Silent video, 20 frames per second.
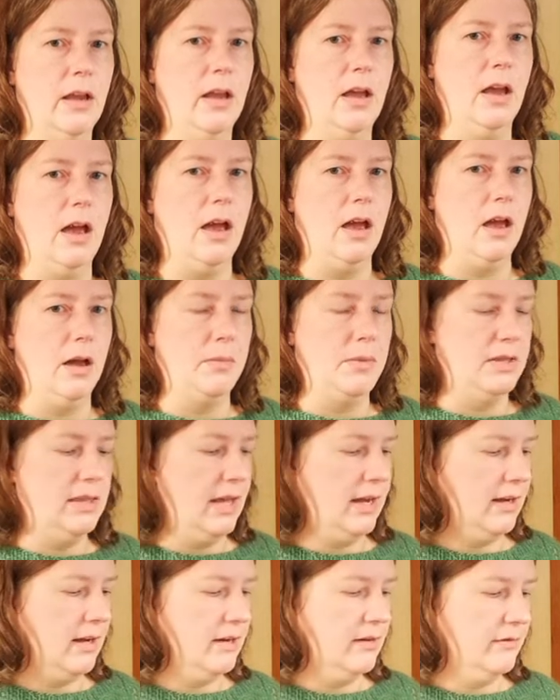and
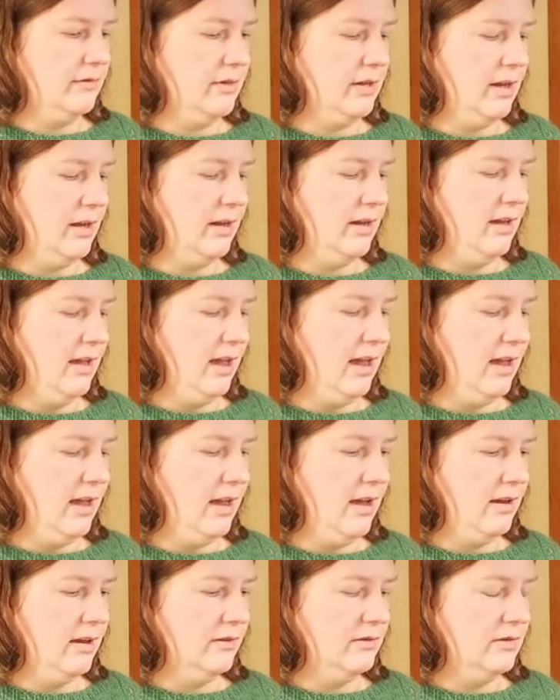that kind of thing,
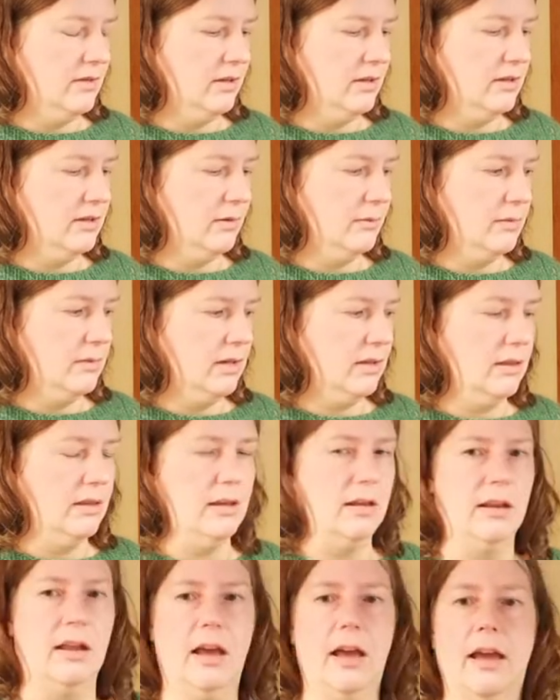and it's something
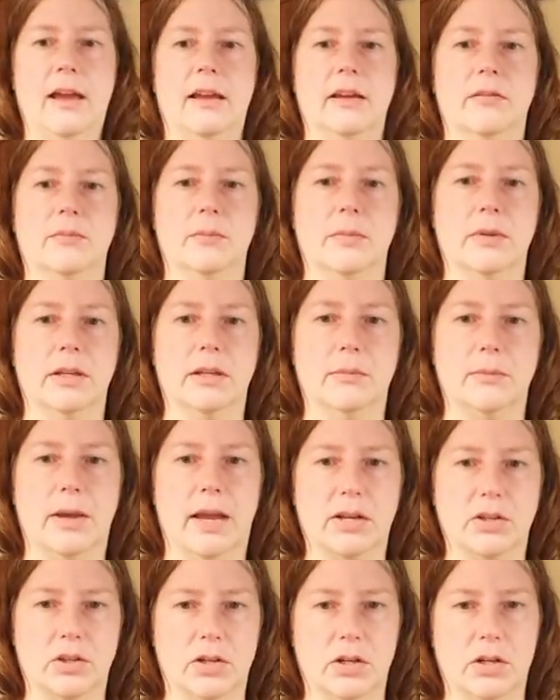that I have been
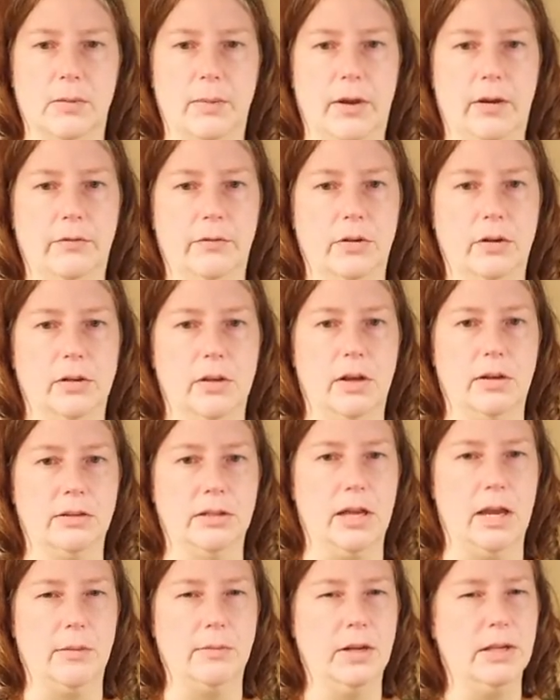passionate about for a long
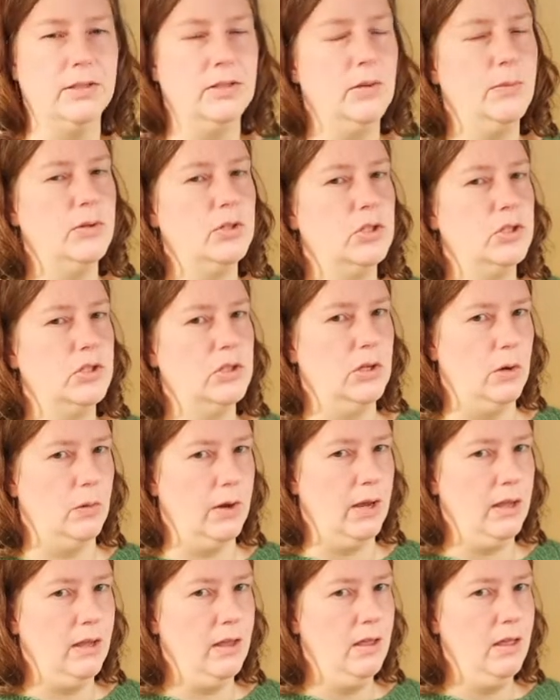time. Not so much
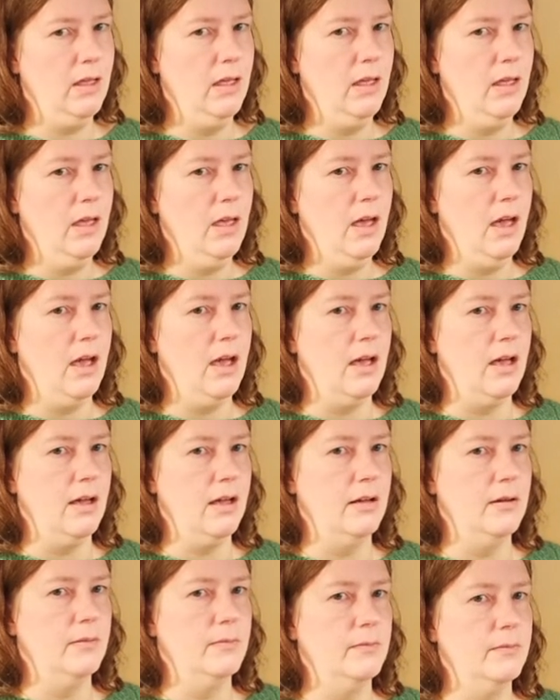sewing.
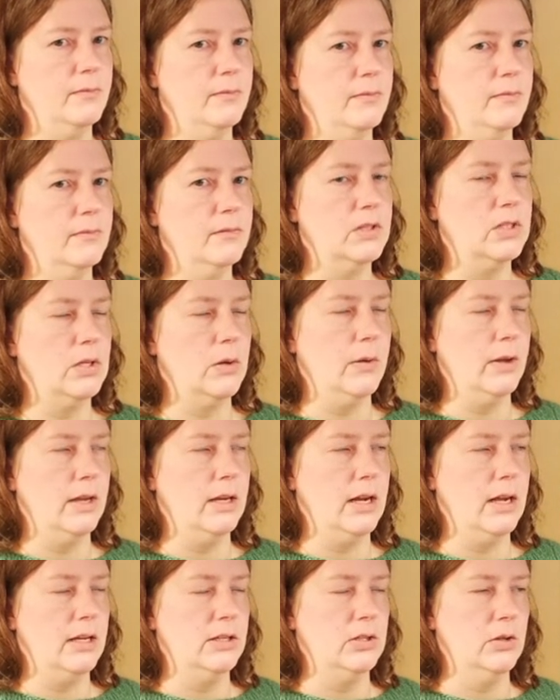Sewing
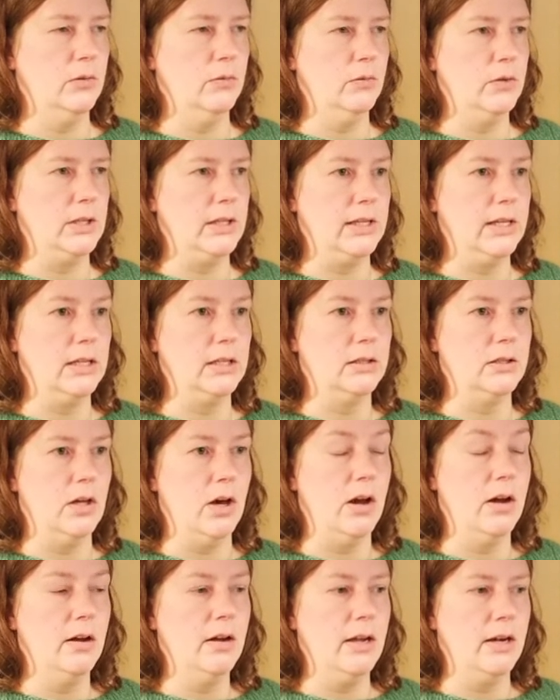and I don't really get
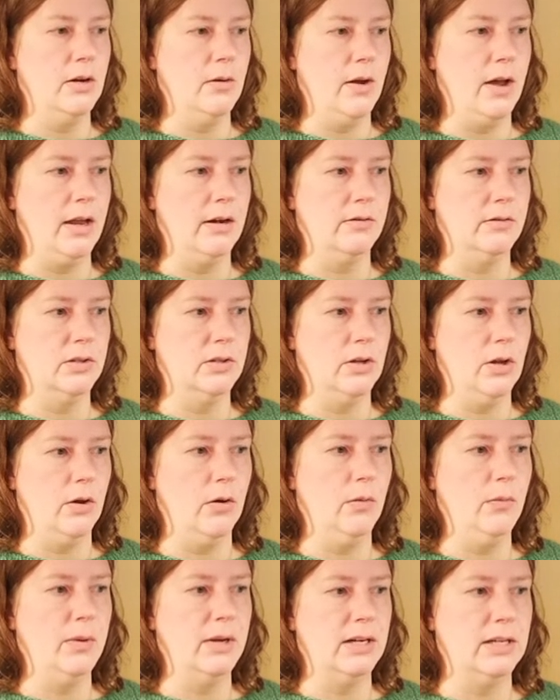along. I know how to
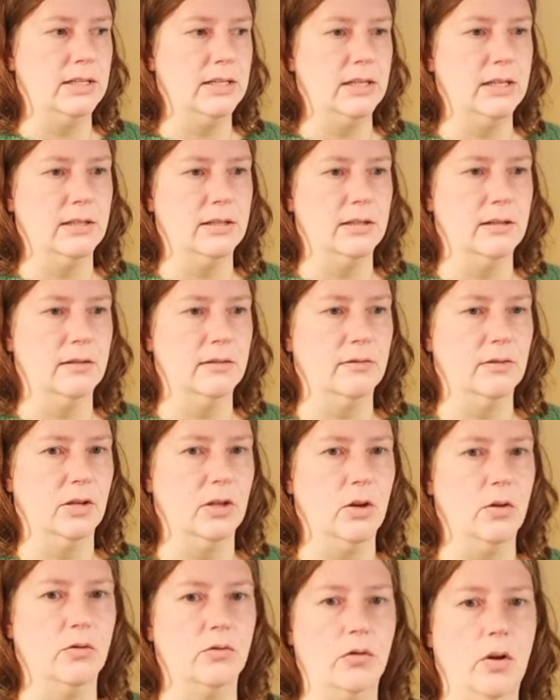sew, but I tend to, you
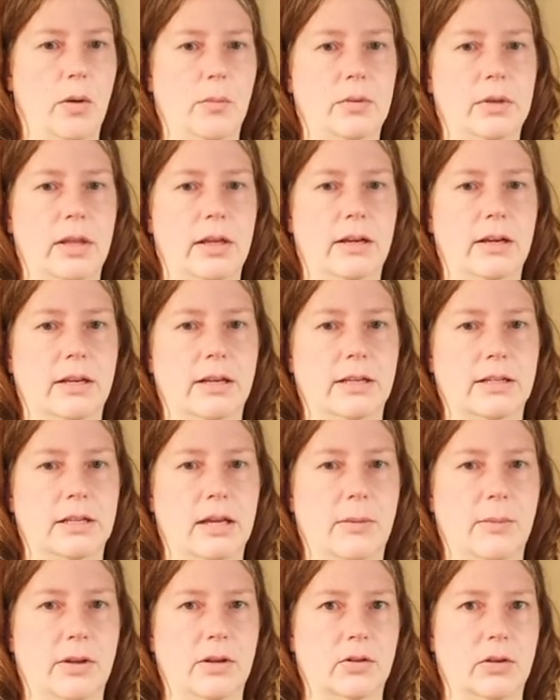know, draw blood
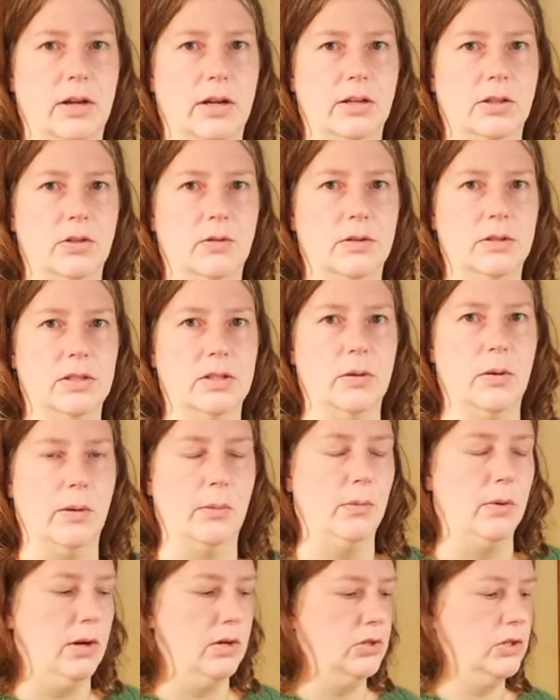anytime I try to do a sewing
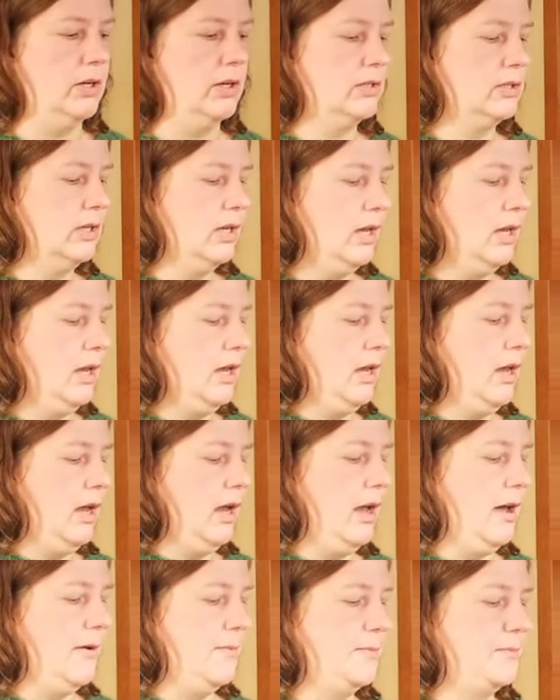project.
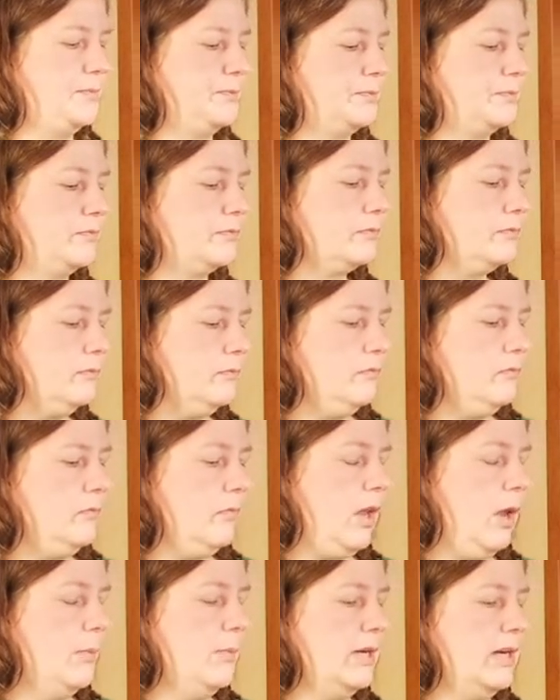
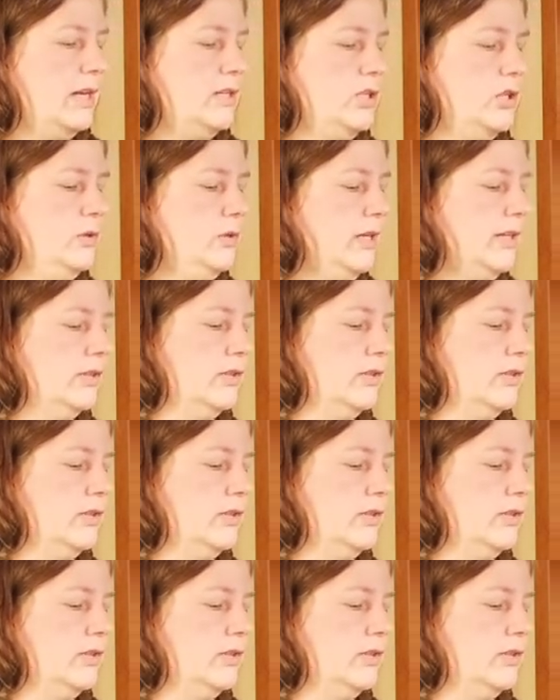But I do like